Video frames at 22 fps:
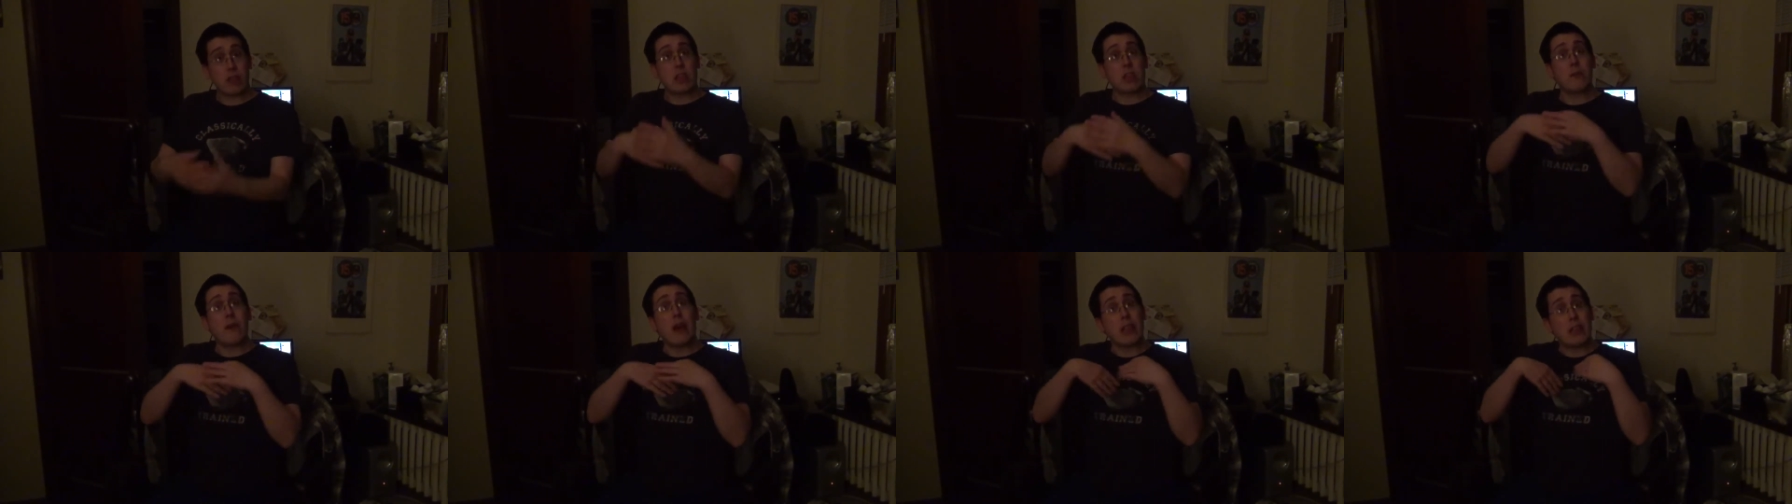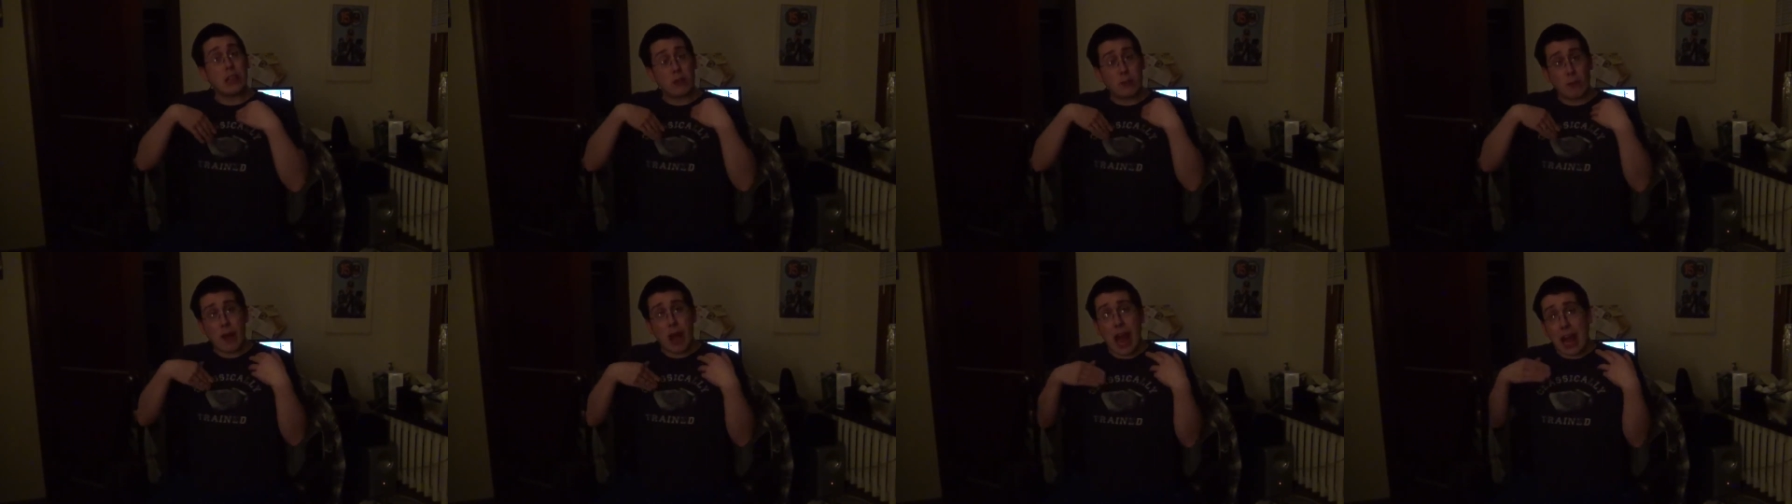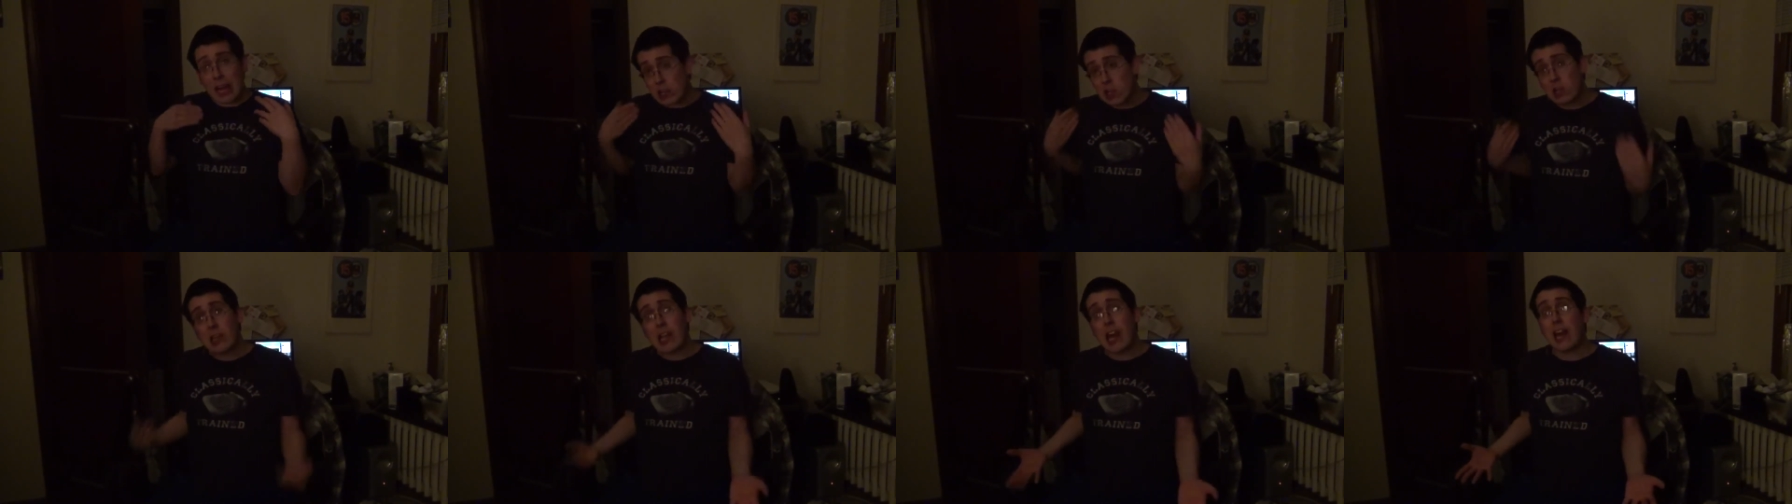the, way the way
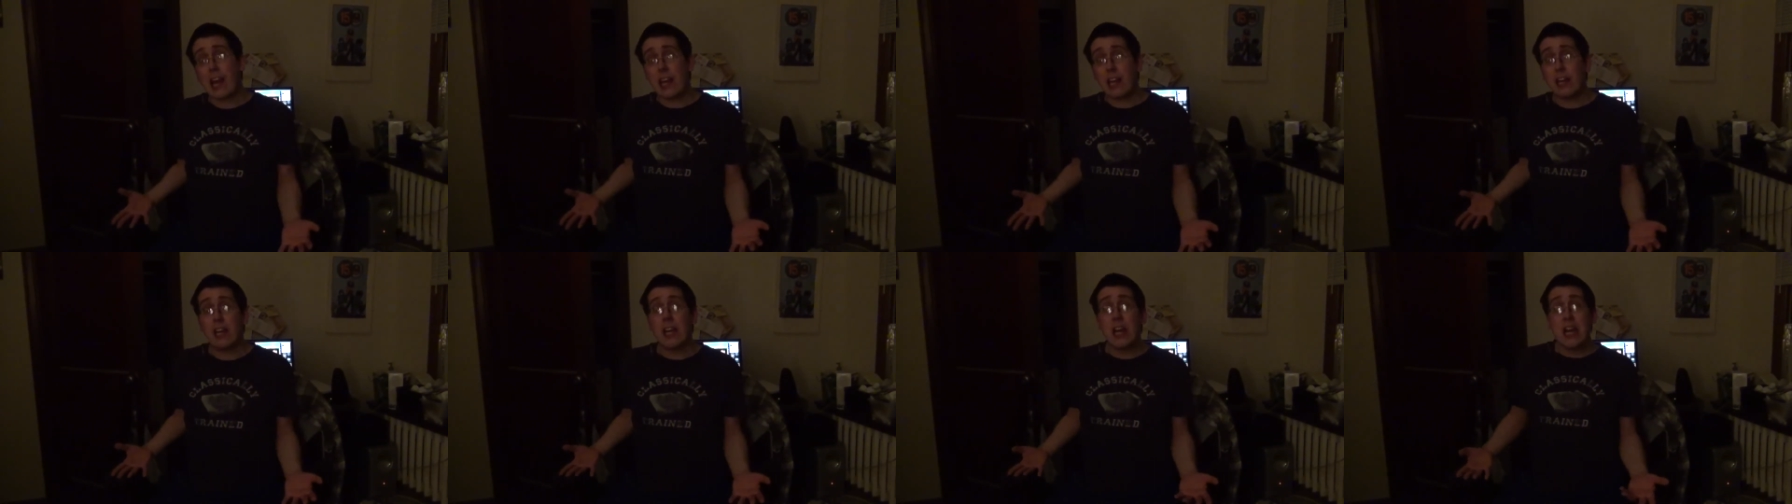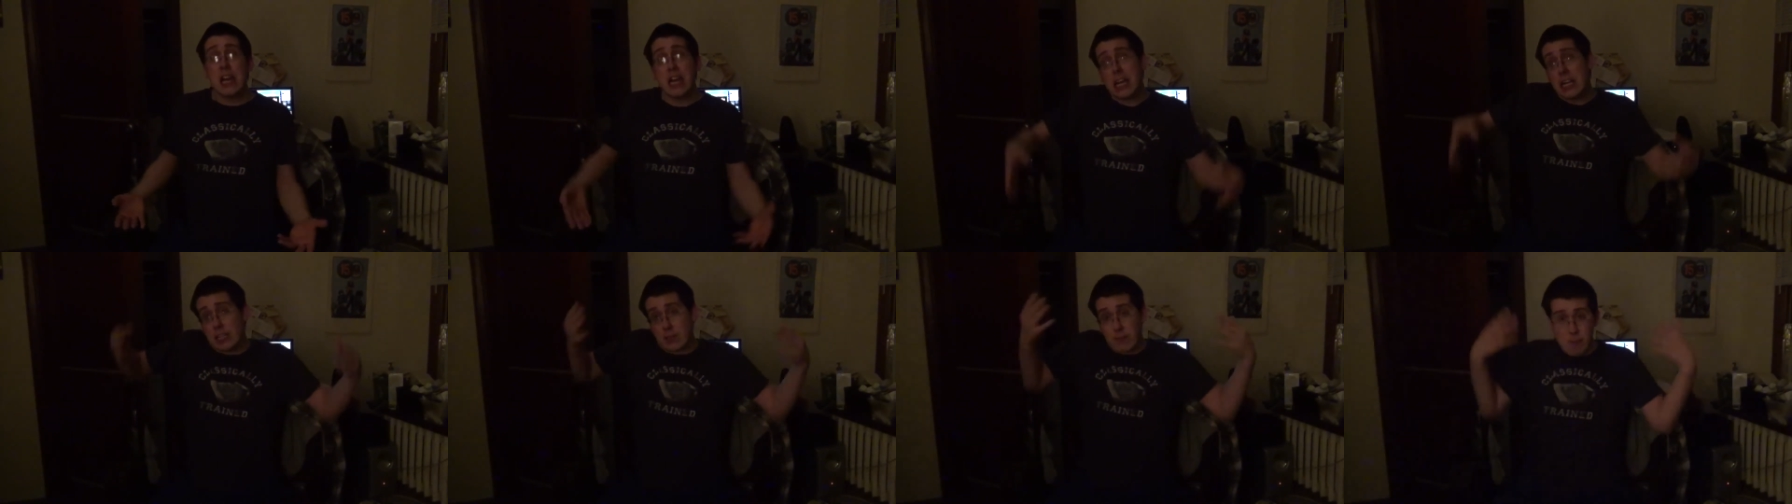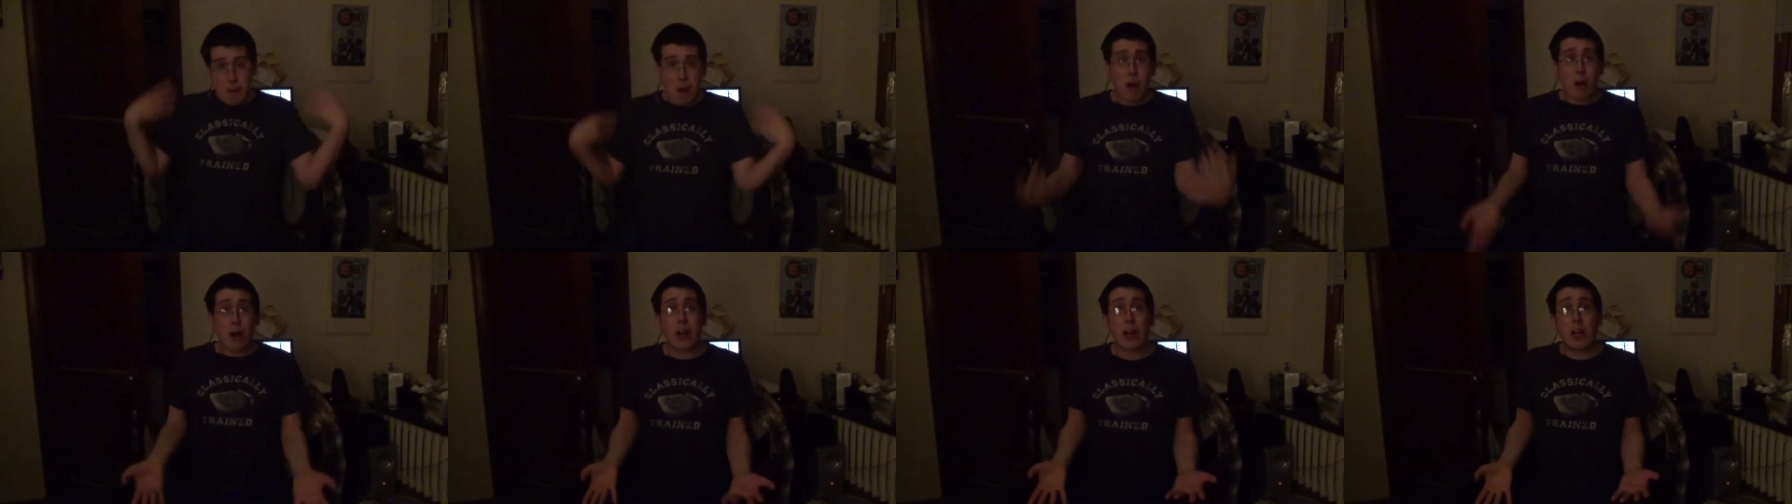I look at it, it's
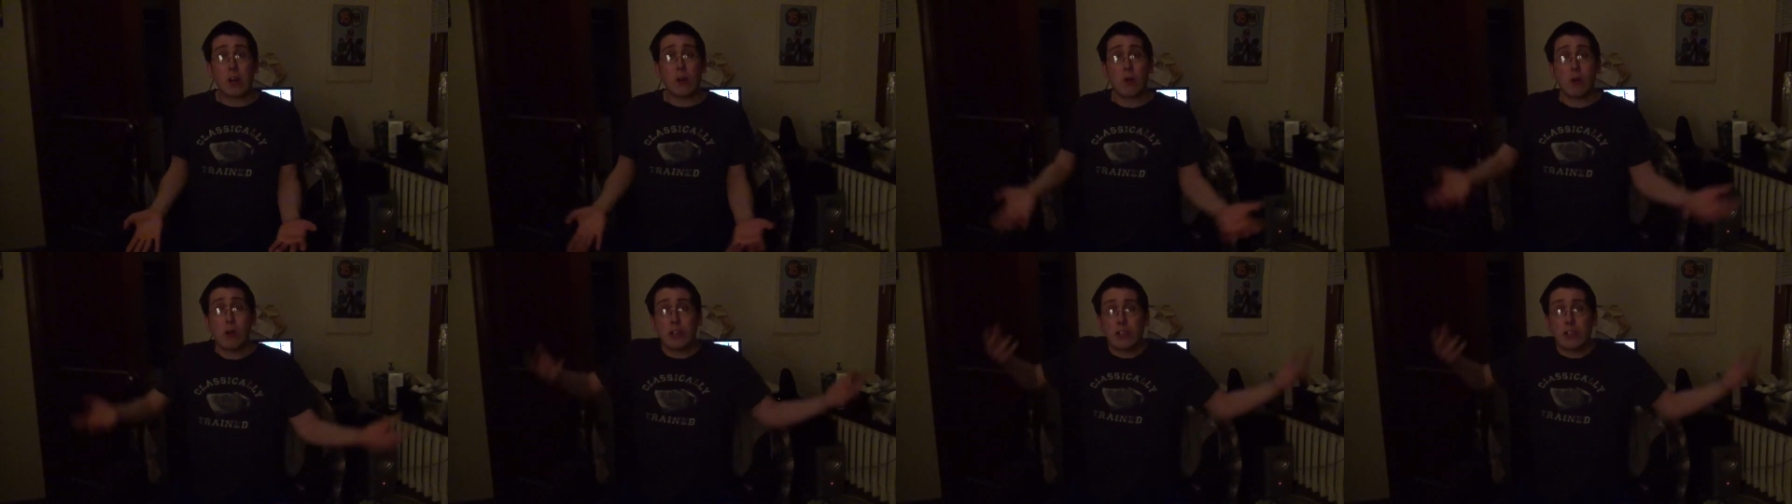Mario.